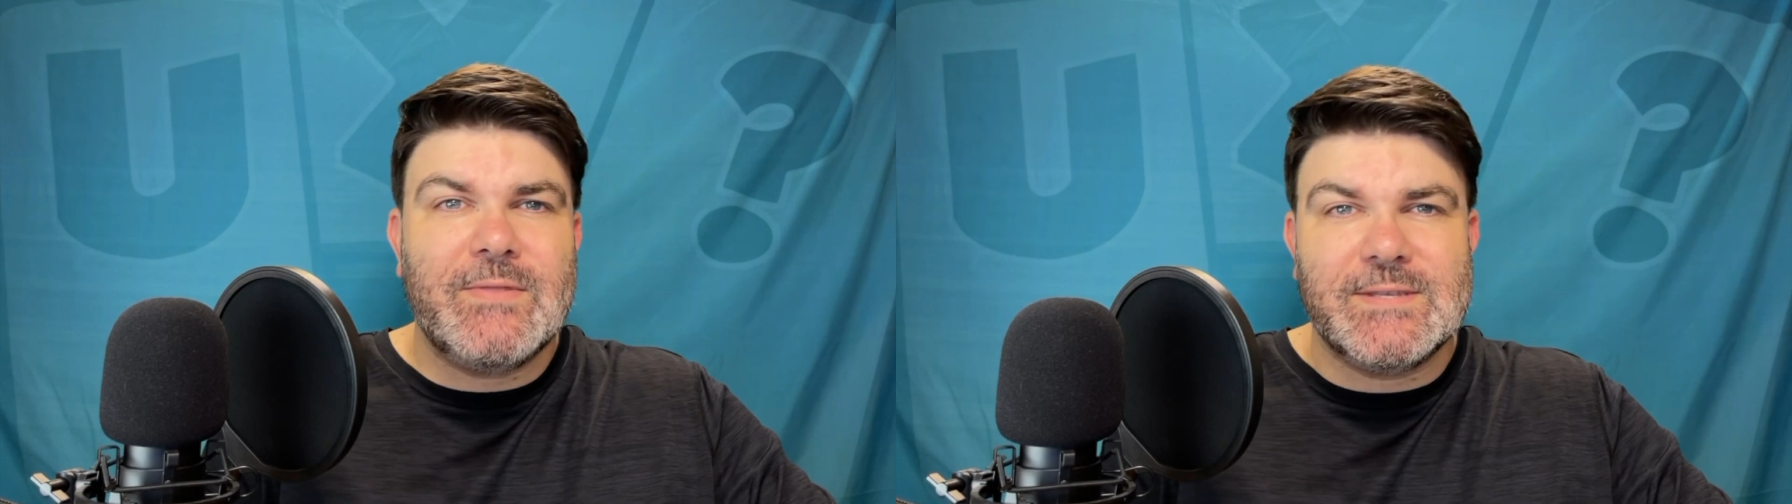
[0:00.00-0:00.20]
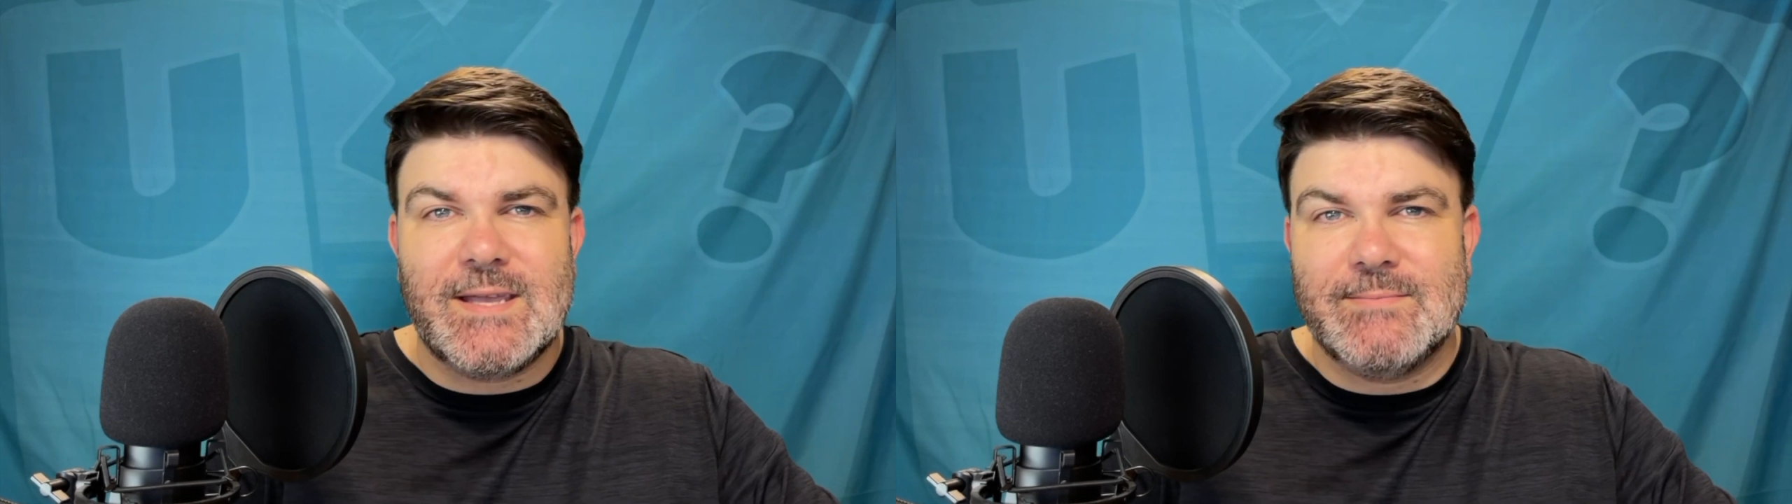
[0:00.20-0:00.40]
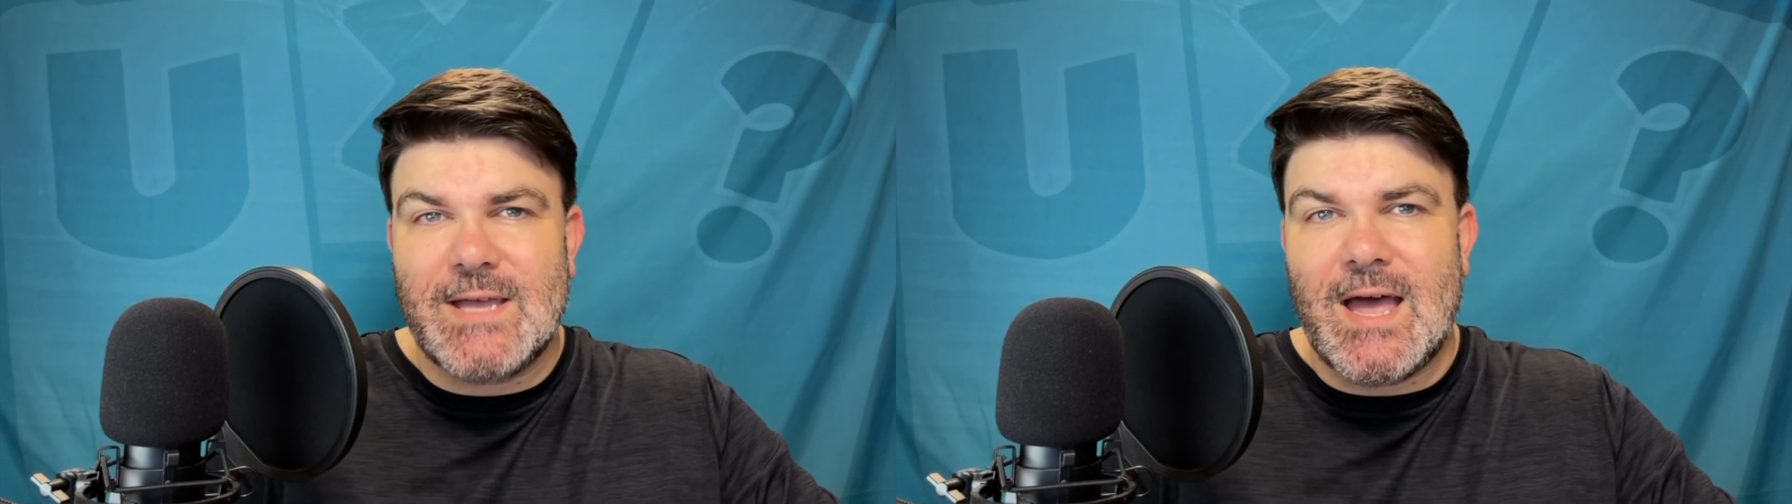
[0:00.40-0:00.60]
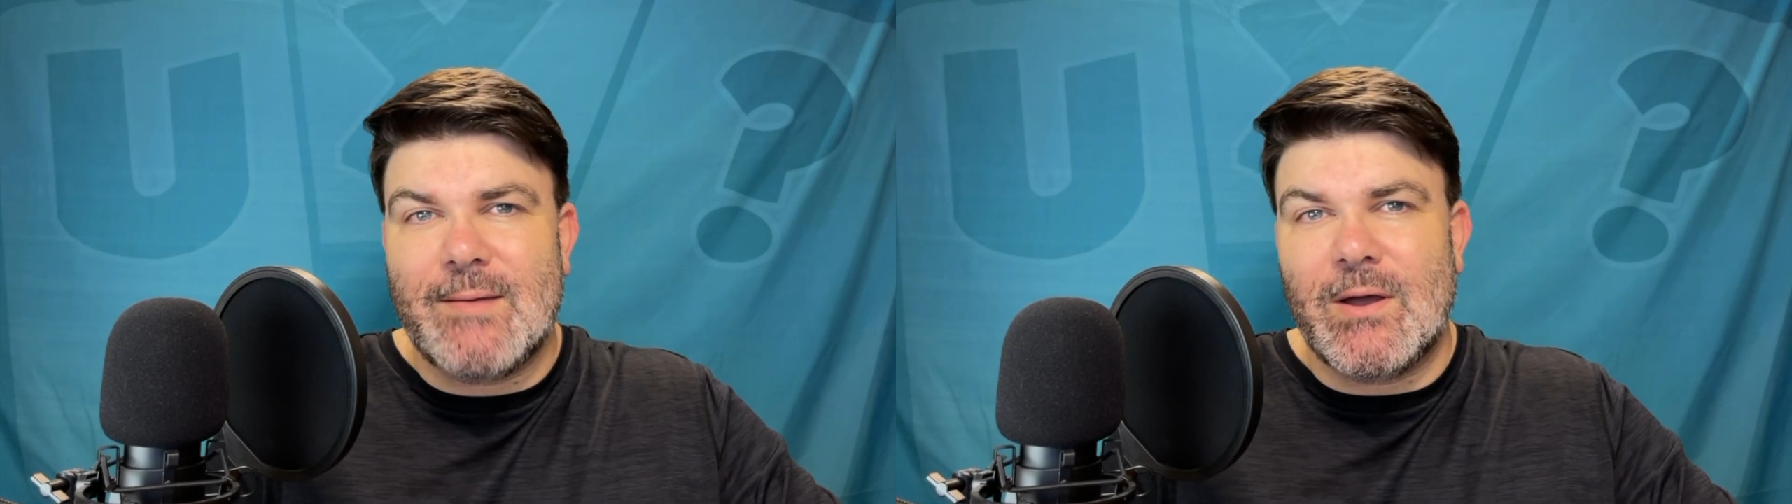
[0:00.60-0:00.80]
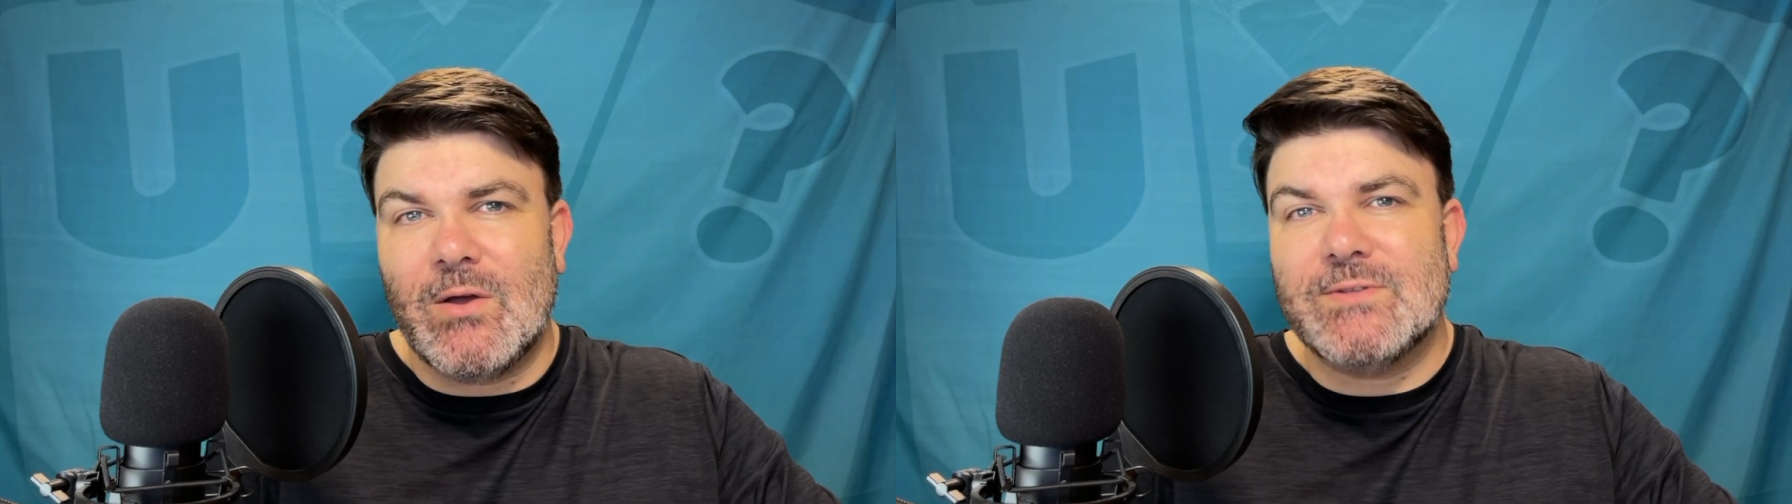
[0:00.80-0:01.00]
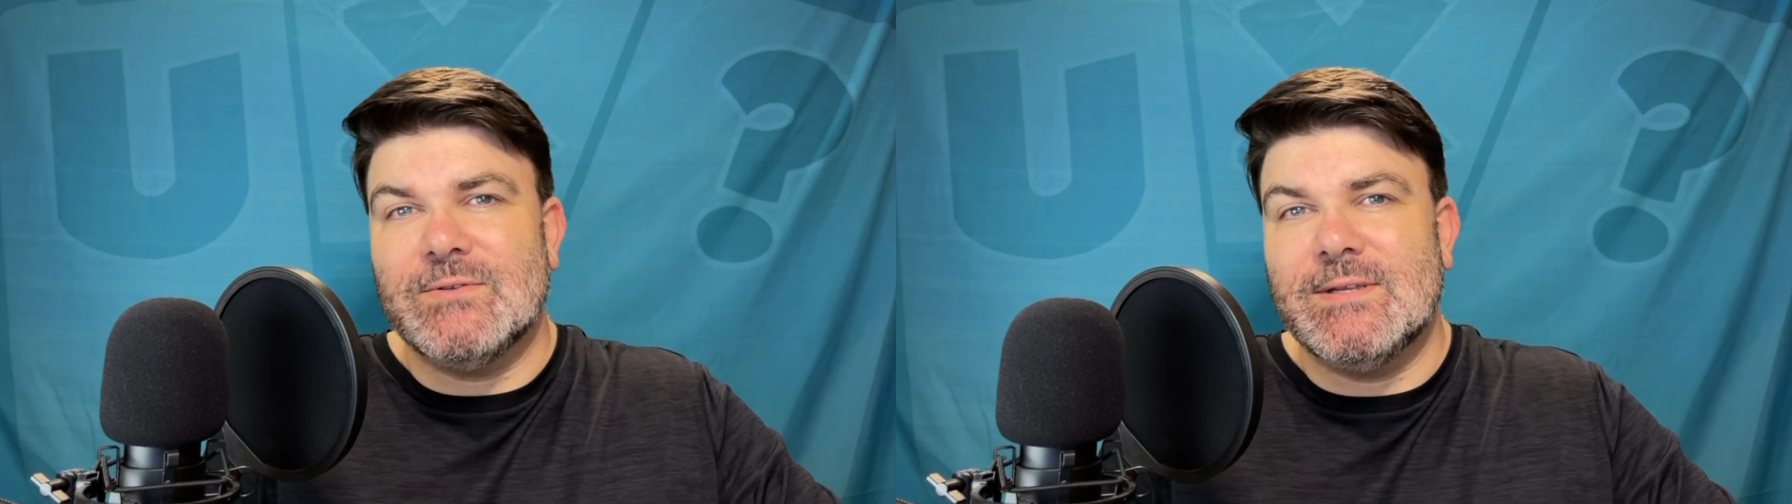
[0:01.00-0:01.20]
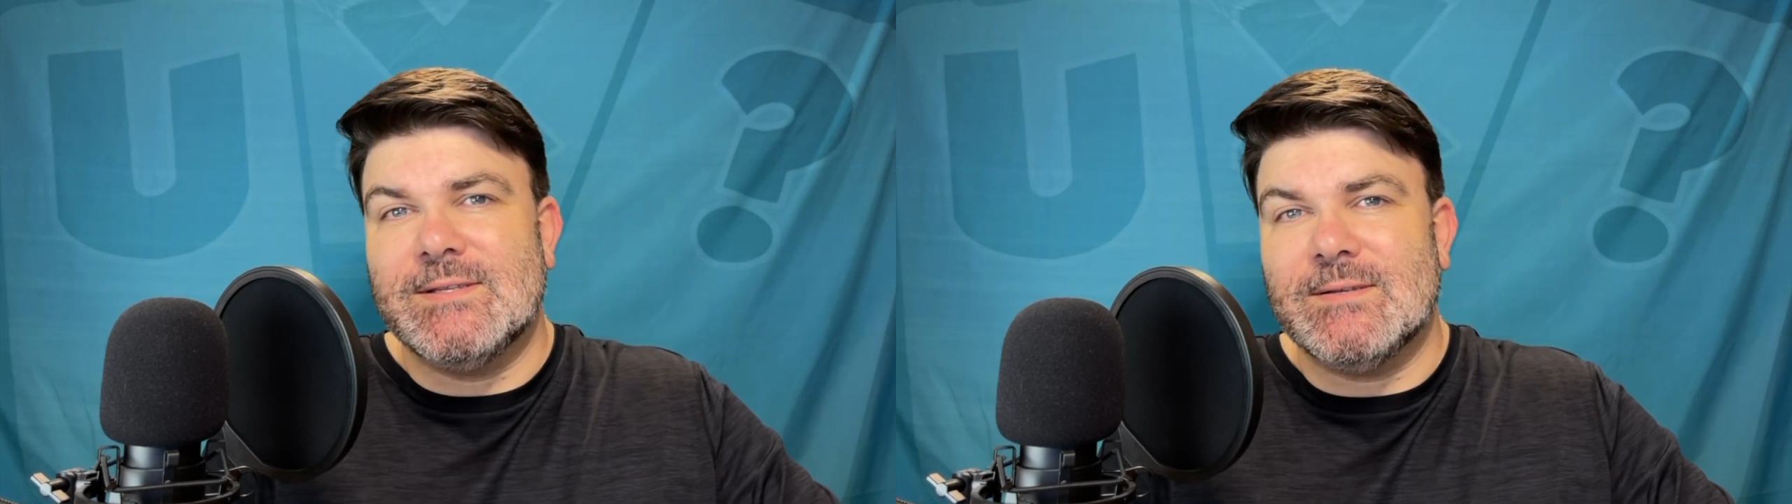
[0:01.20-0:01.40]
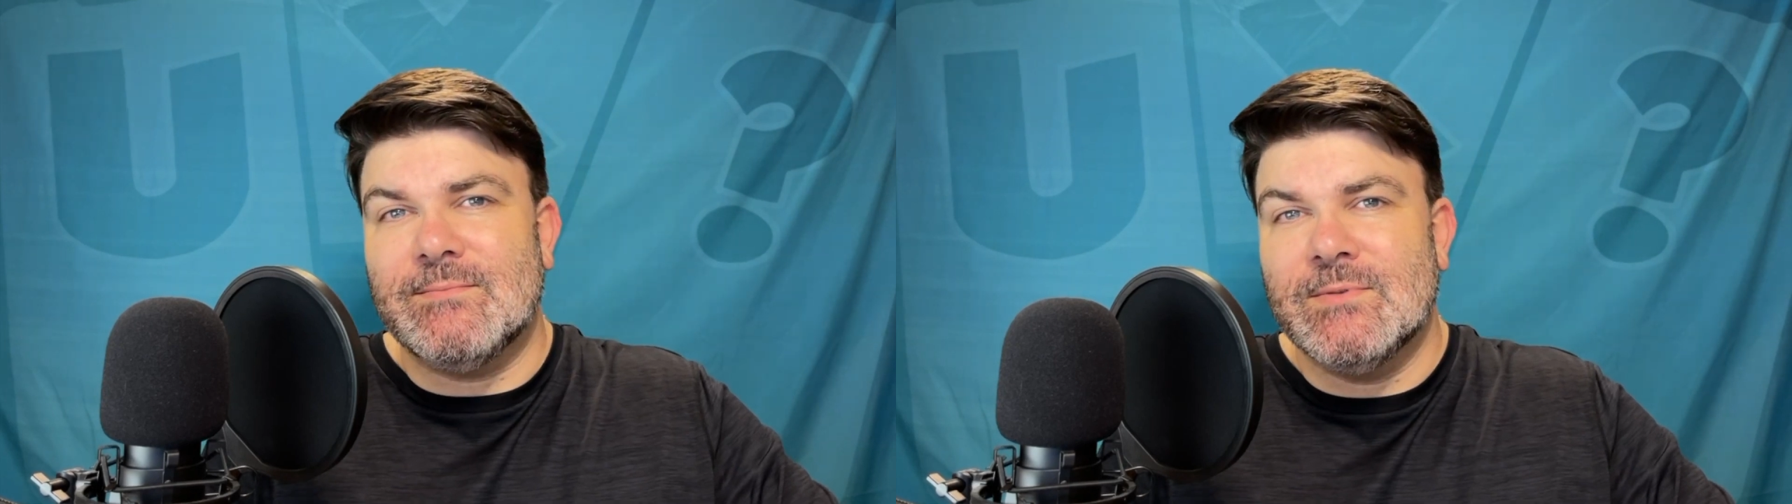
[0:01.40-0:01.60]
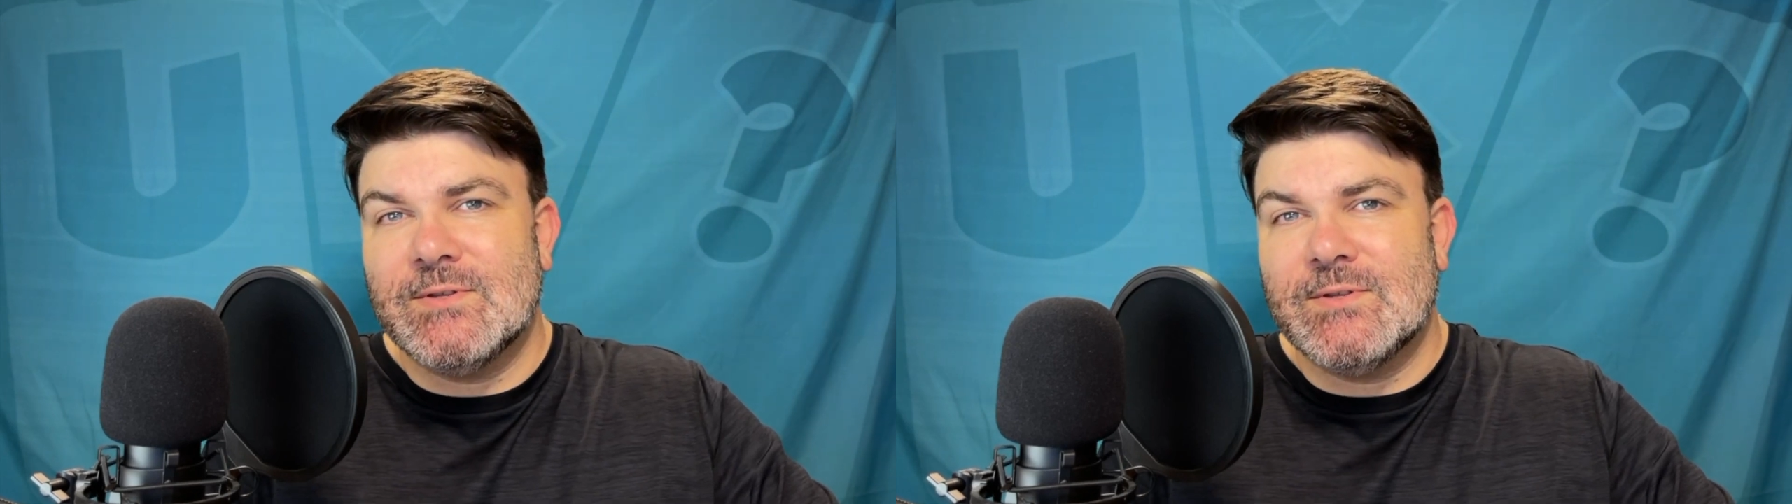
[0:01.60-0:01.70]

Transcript: the same time, I also did some